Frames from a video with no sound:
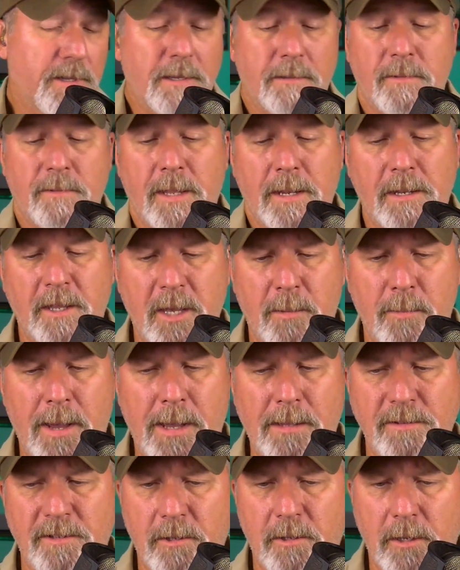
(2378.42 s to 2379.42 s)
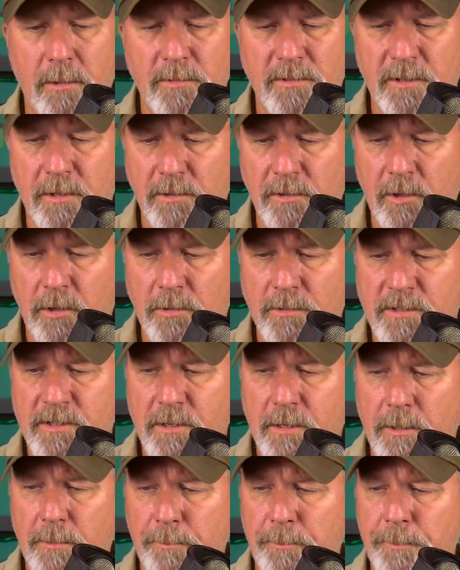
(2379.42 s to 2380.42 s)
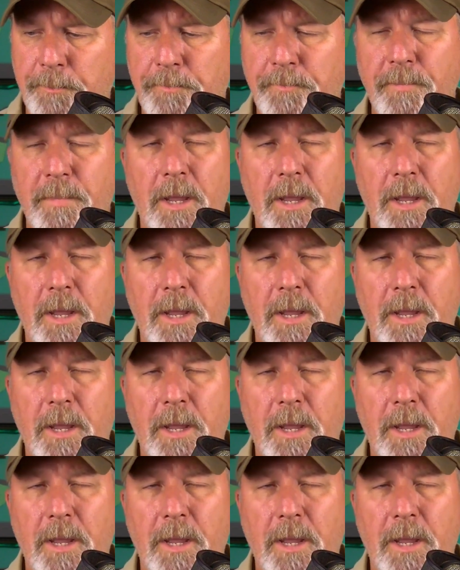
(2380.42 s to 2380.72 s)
they didn't come out until I was an adult. So I